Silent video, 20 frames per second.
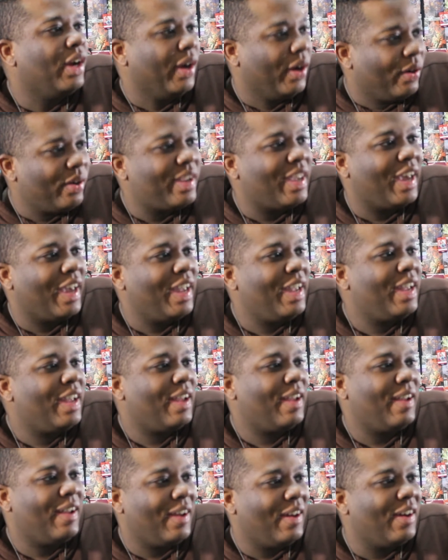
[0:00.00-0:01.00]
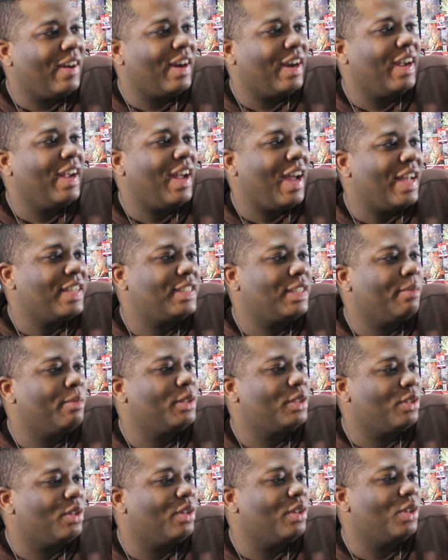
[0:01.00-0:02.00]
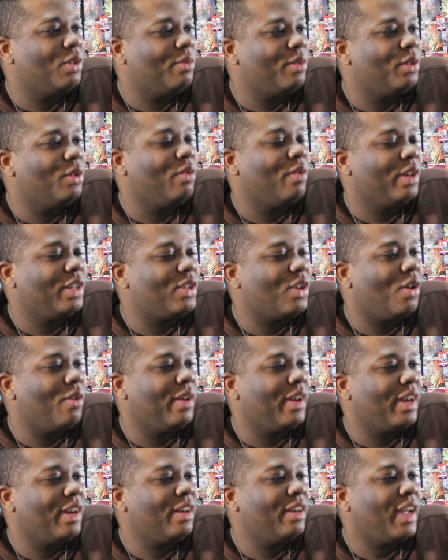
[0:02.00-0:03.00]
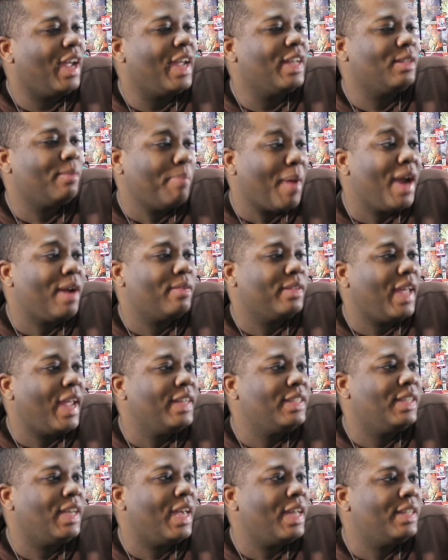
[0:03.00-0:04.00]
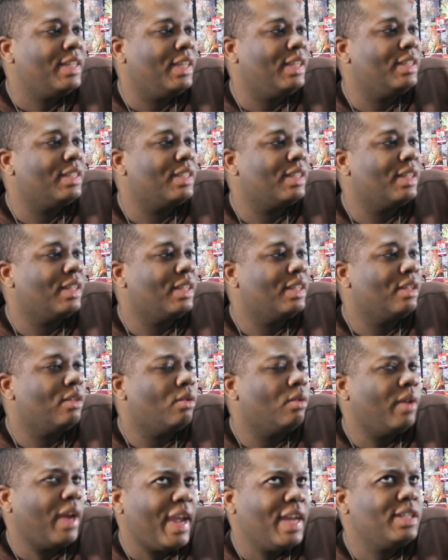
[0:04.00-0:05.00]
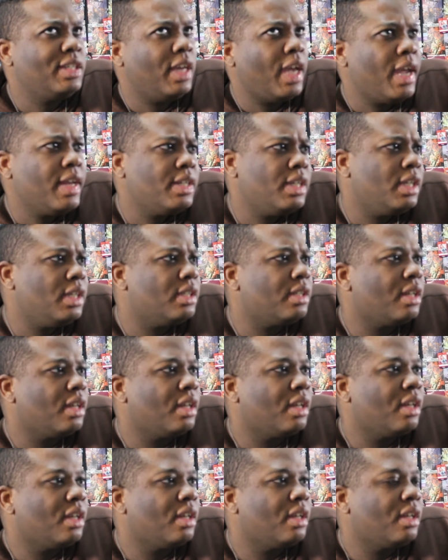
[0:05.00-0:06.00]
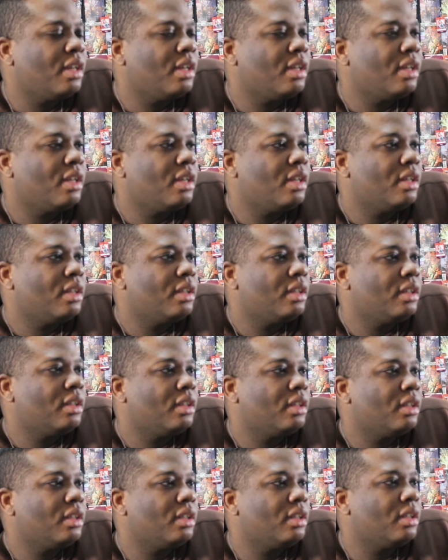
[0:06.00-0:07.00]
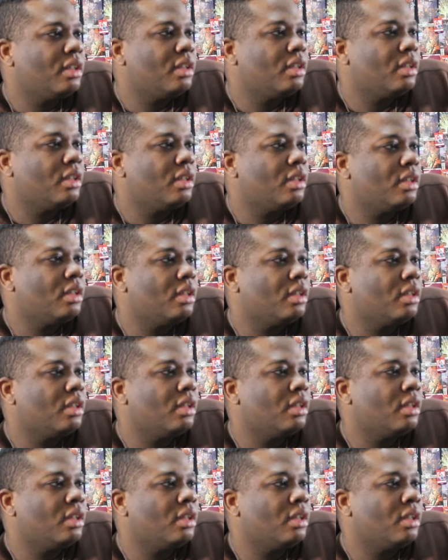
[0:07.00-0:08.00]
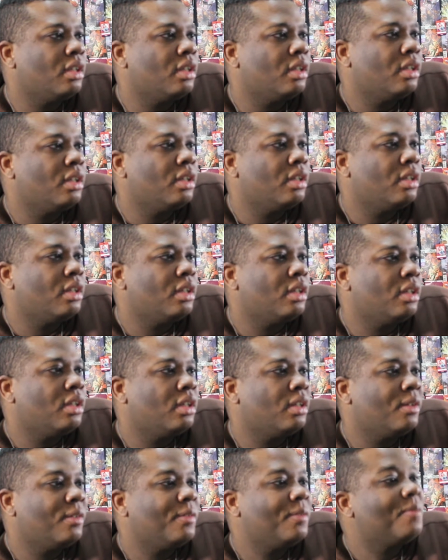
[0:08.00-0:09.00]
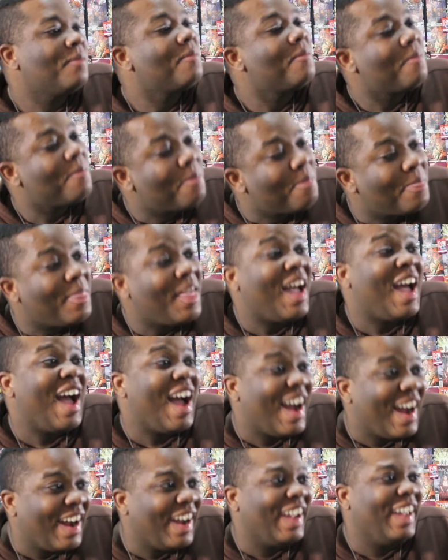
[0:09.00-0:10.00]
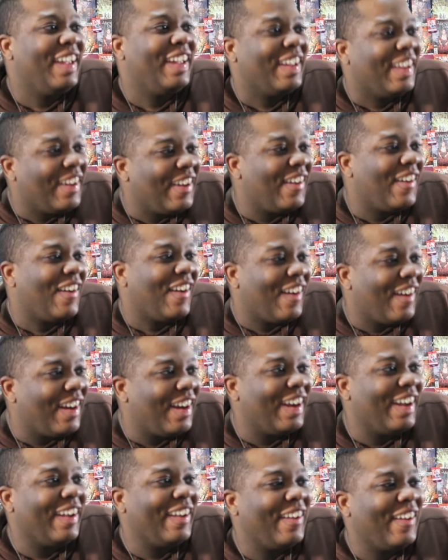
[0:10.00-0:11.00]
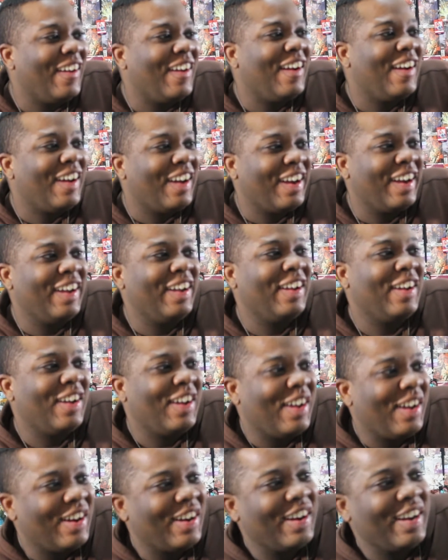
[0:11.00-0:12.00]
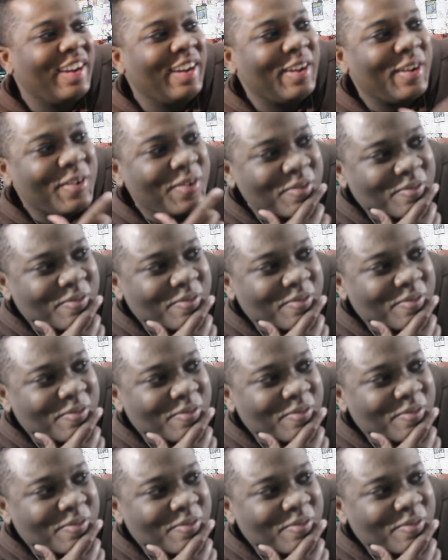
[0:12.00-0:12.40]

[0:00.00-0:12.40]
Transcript: Okay. Uh, I see what you're going to do. What you're going here? A back with the A T A Ts. Oh, A T A Ts. Alright. Alright. Alright. Alright.